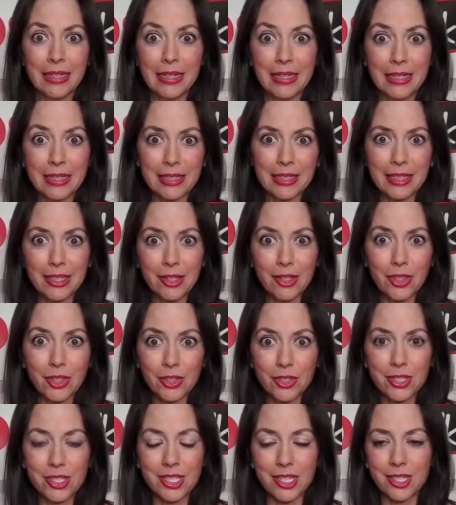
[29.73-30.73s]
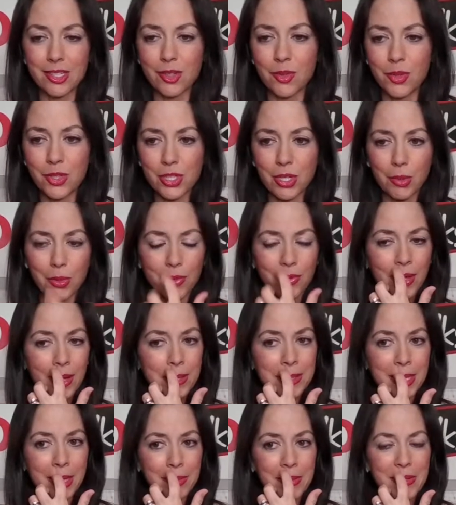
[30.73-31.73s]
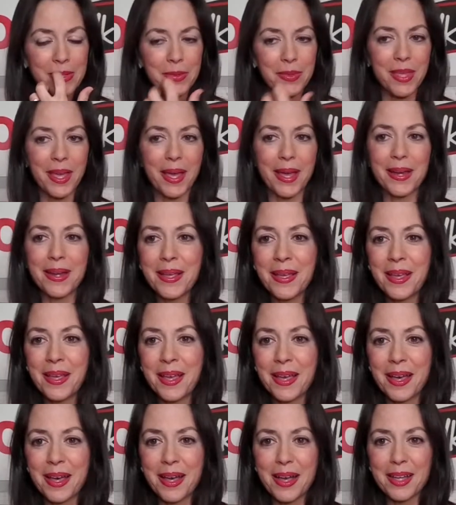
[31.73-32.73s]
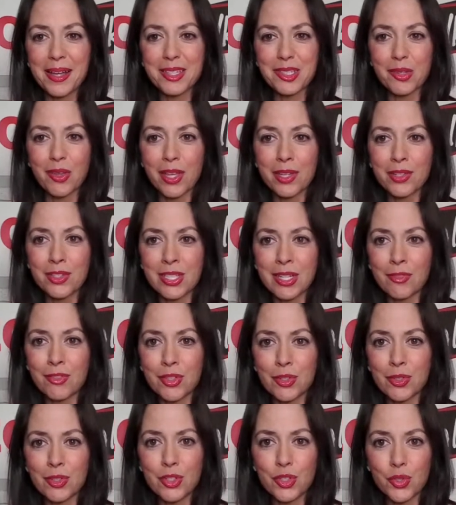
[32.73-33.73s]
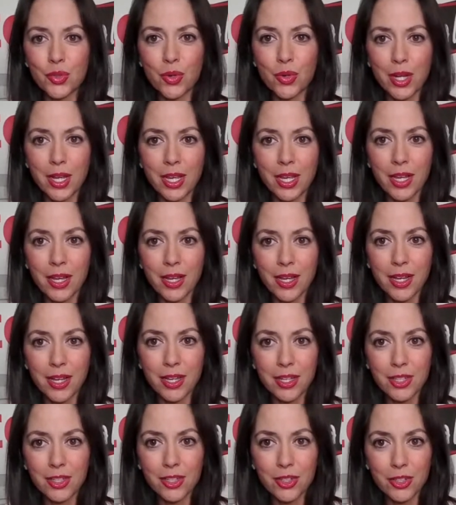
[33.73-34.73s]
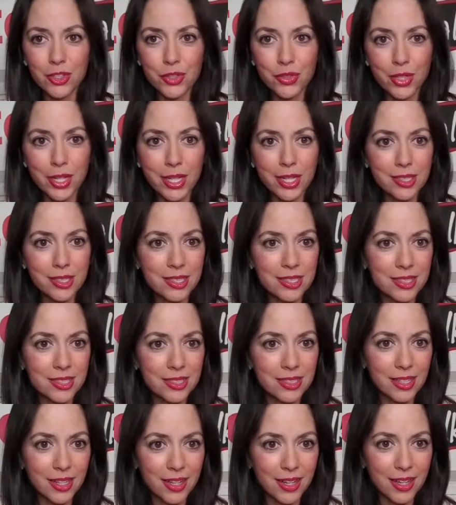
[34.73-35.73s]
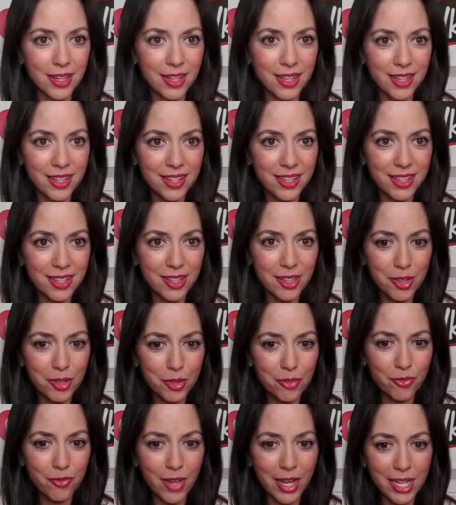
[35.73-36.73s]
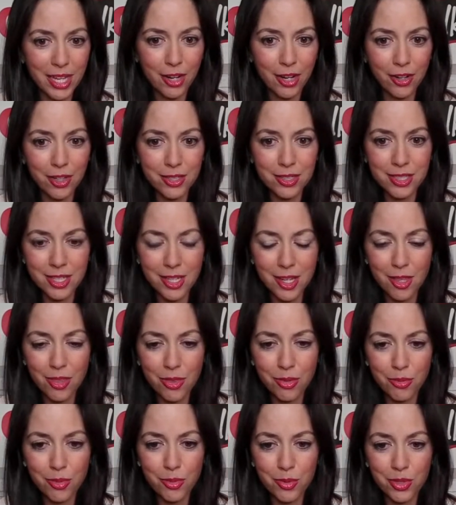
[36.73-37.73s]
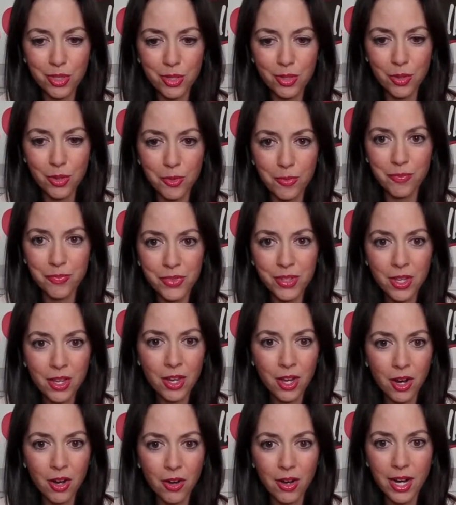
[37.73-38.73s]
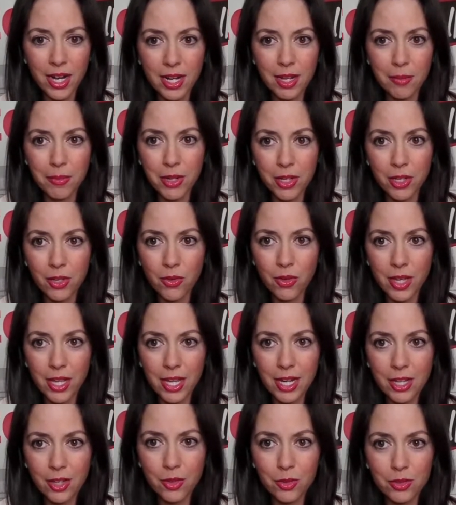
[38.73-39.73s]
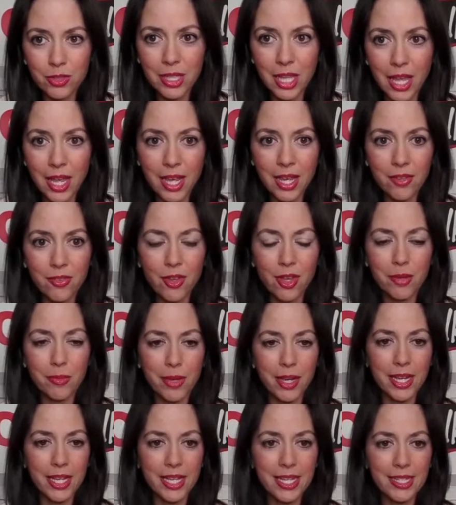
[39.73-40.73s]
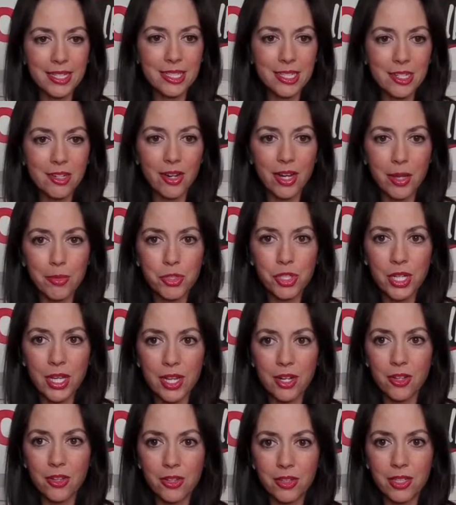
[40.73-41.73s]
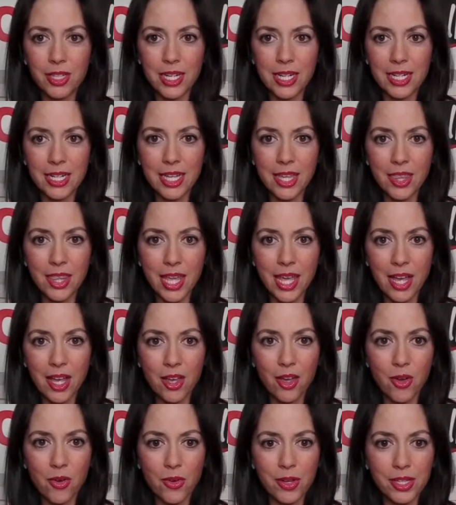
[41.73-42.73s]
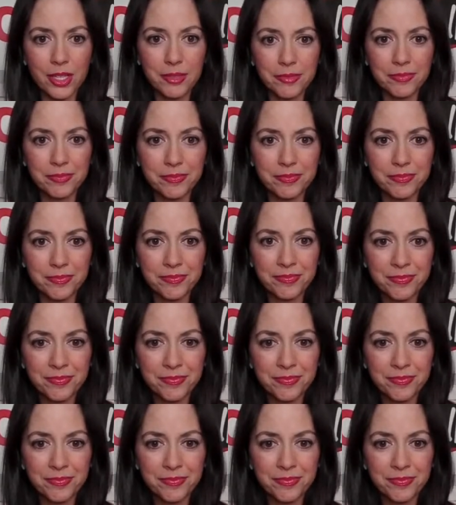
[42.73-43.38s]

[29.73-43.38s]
a little thirsty, so I wish I would have had time to do that. So I'll just have to enjoy your drinks vicariously through you. All right, I'm going to go ahead and go live on my Instagram channel and get that going.